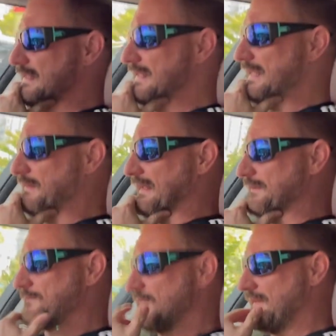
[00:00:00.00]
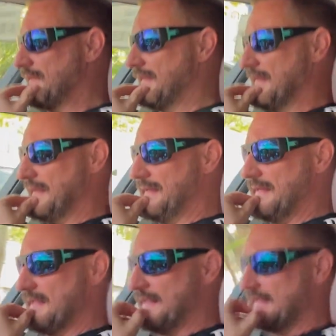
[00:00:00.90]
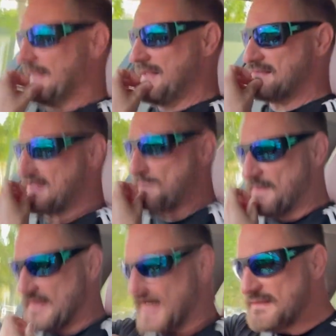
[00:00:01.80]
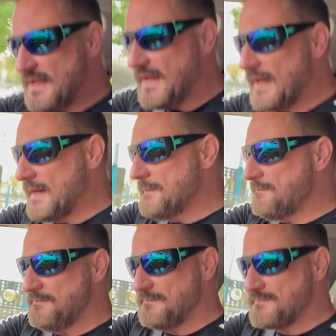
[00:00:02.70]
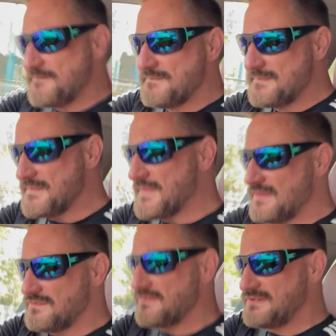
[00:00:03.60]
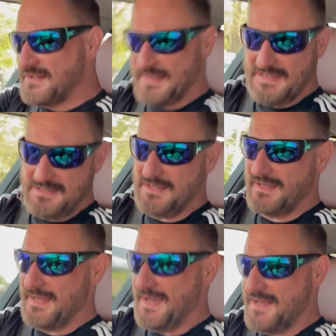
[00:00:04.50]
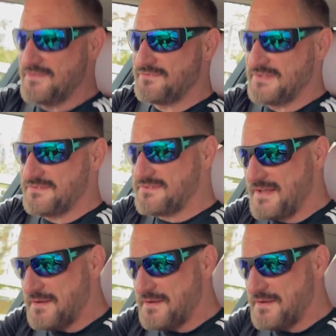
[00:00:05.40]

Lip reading: Anyway, that's that bit done. I'm going to say, since